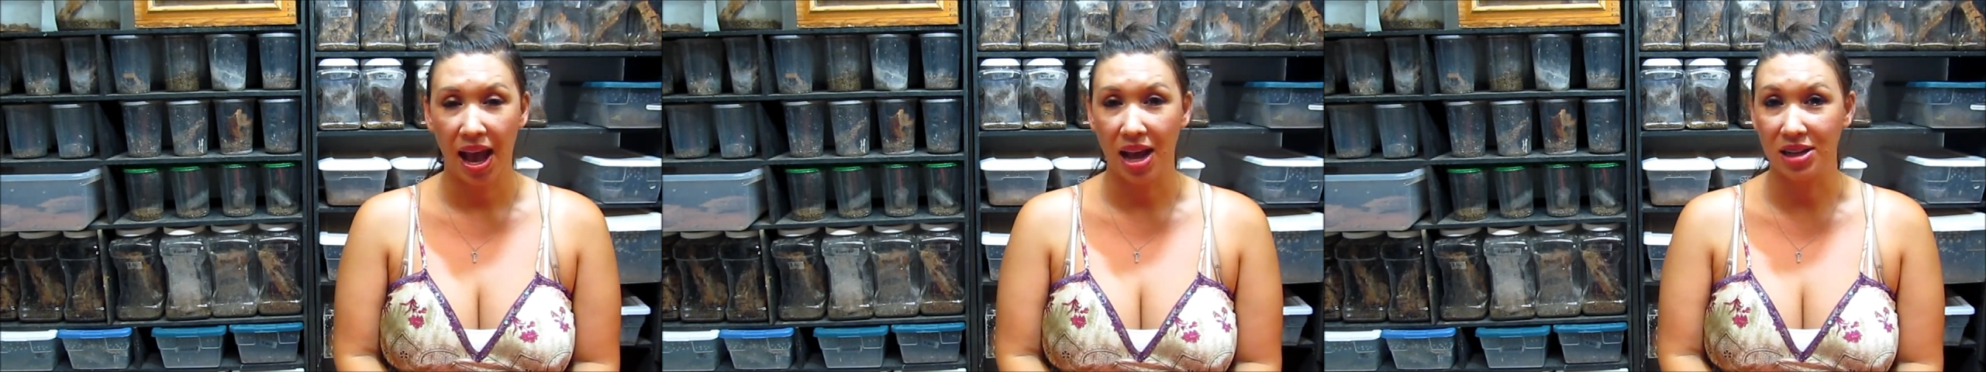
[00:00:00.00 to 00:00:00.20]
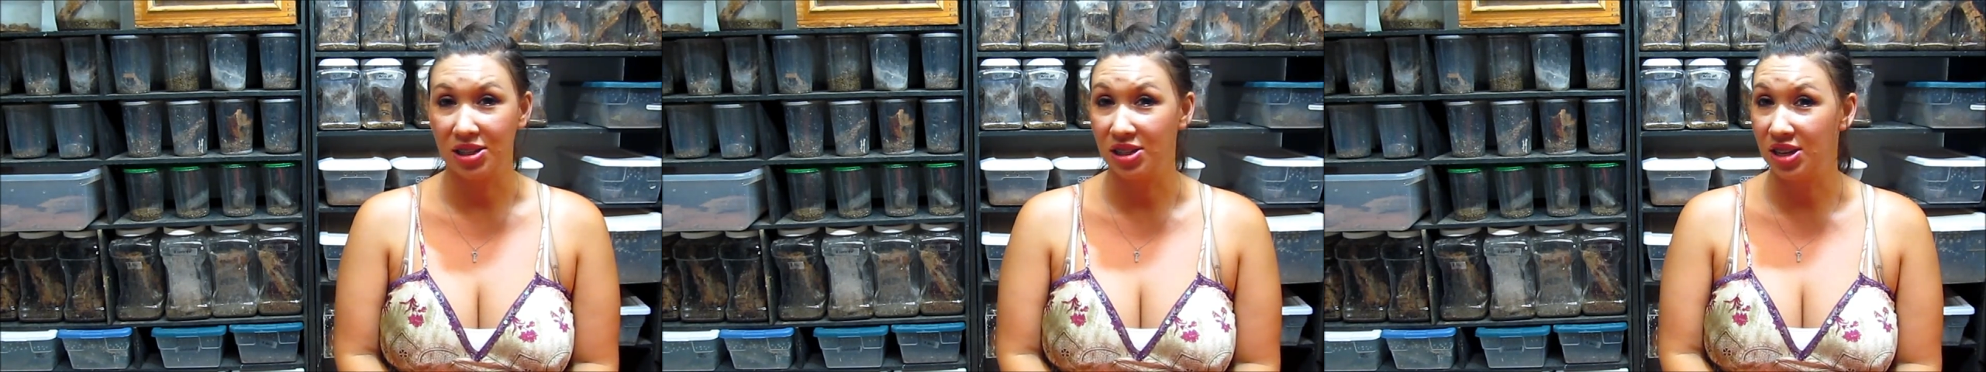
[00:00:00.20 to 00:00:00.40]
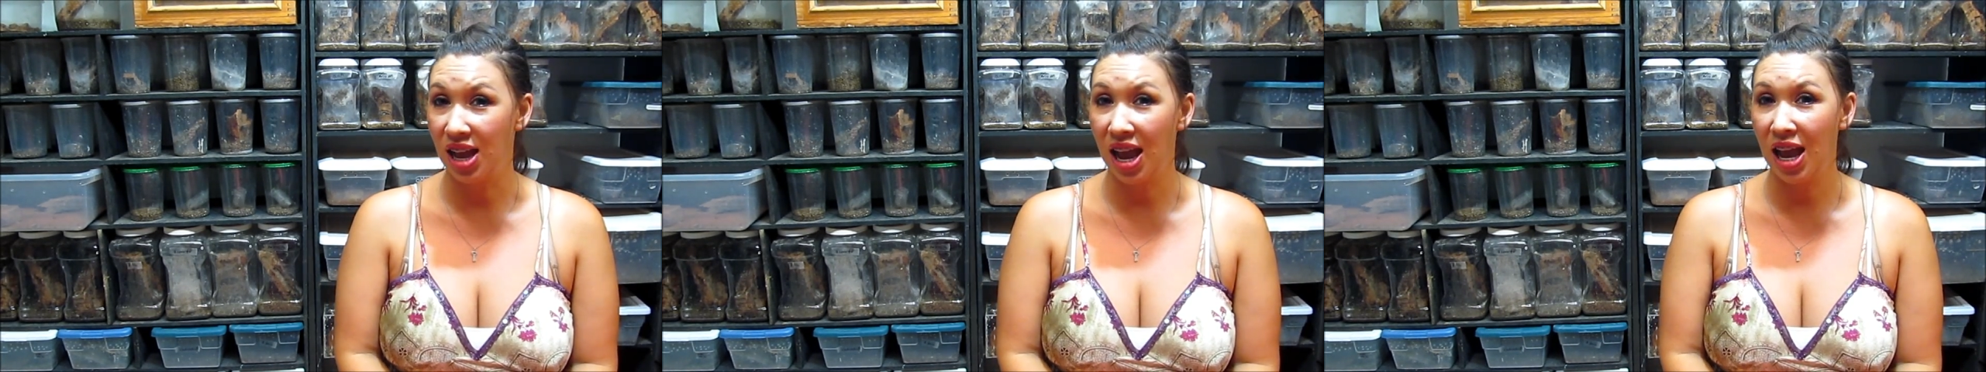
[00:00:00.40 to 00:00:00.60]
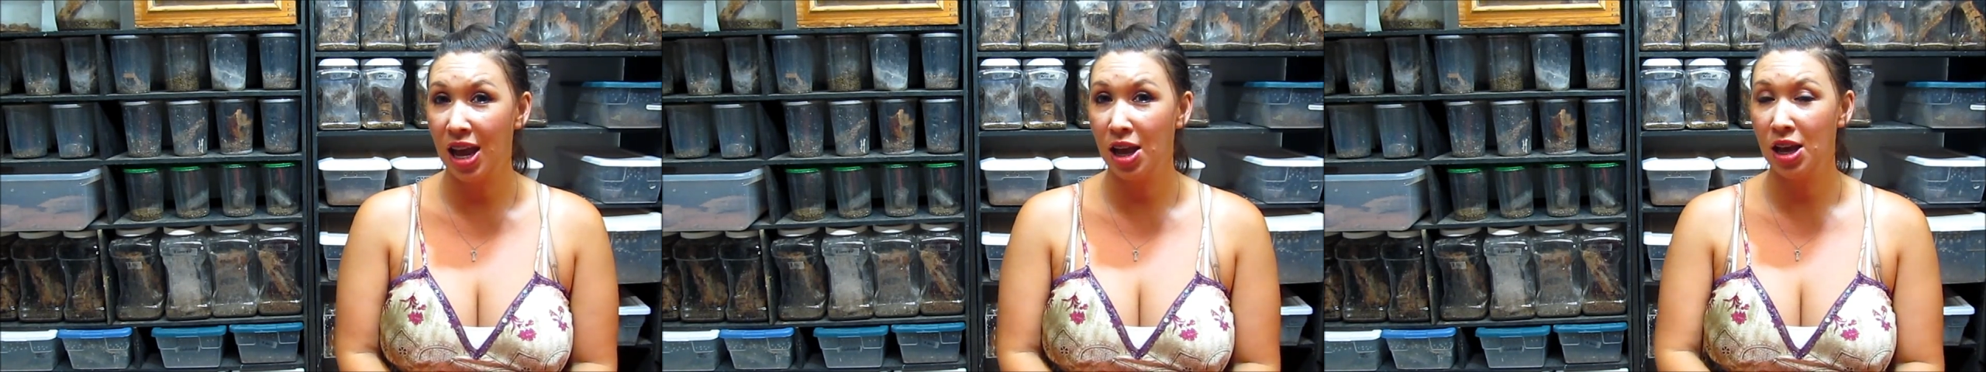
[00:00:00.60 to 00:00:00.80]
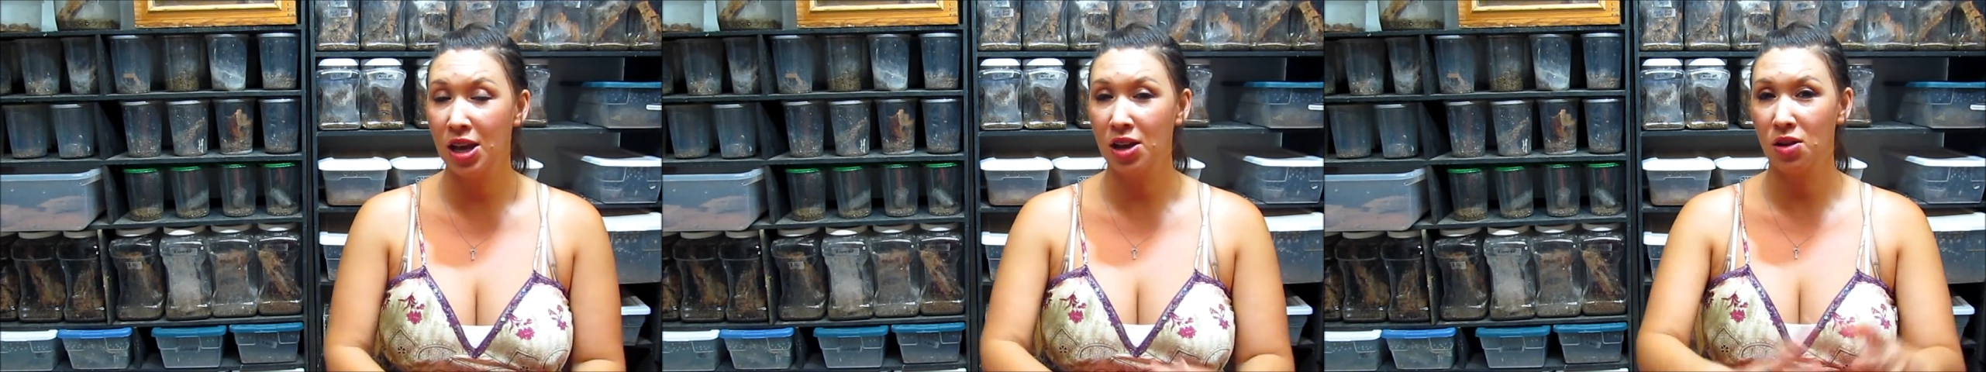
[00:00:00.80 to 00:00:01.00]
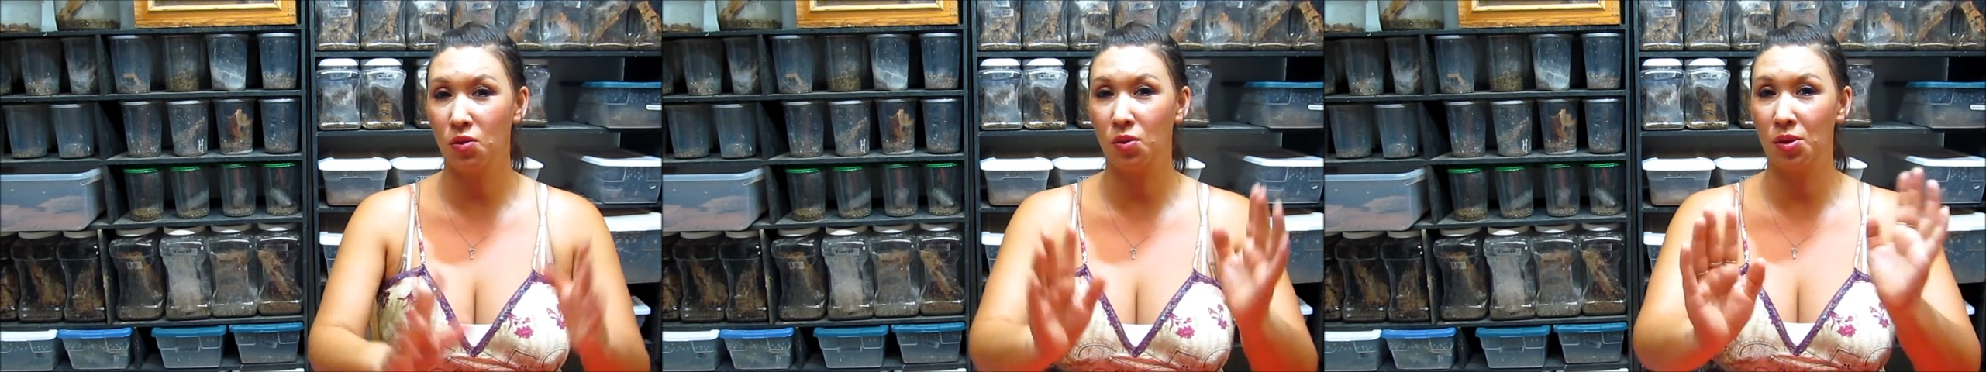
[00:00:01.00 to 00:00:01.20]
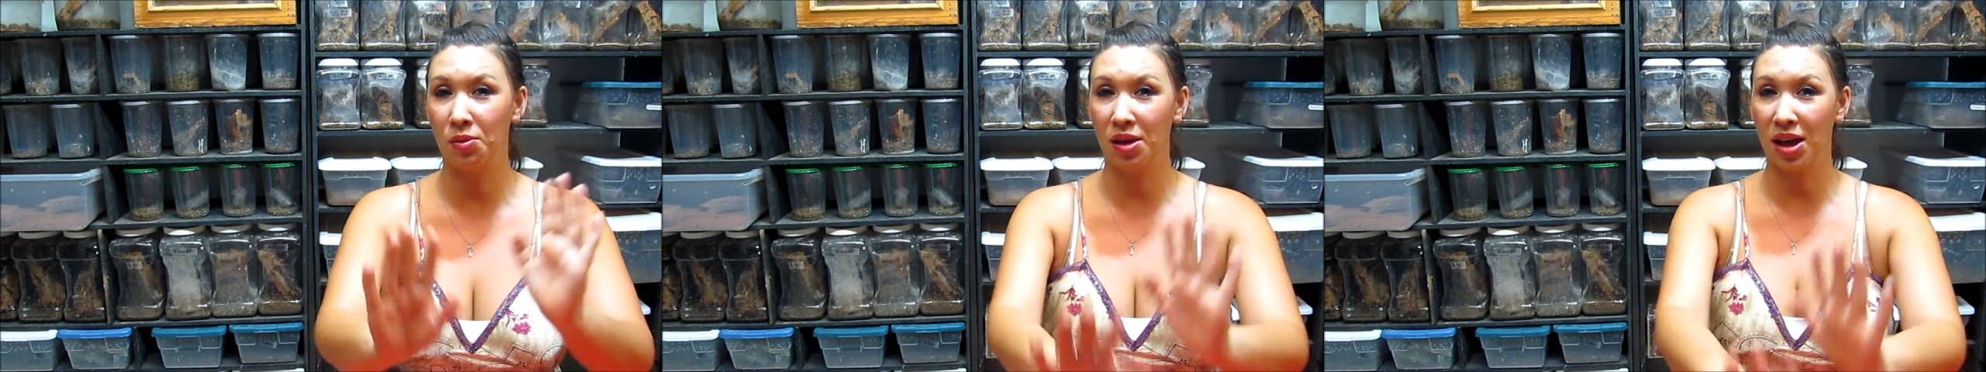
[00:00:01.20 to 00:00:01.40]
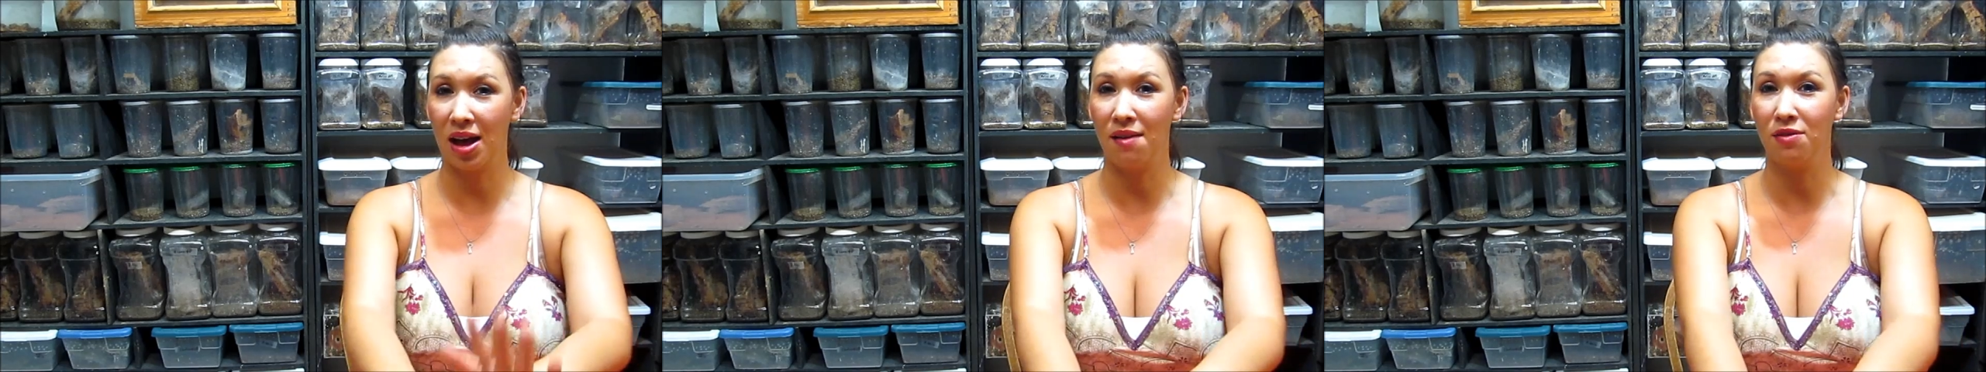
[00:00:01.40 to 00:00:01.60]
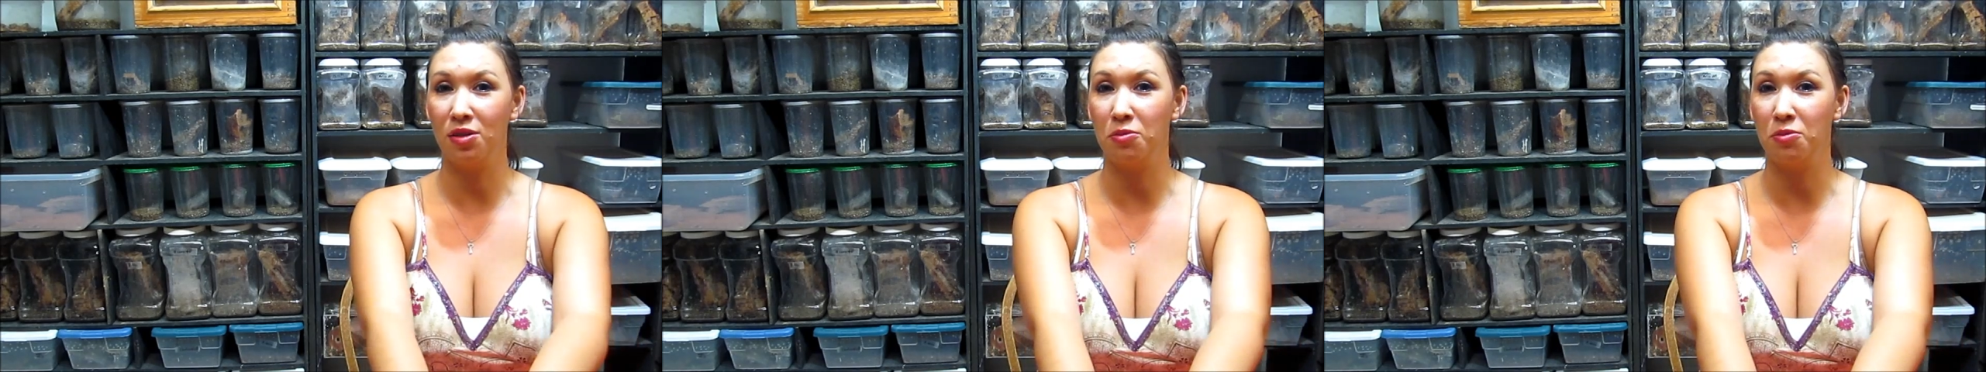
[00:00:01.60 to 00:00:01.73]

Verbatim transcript: and today we will have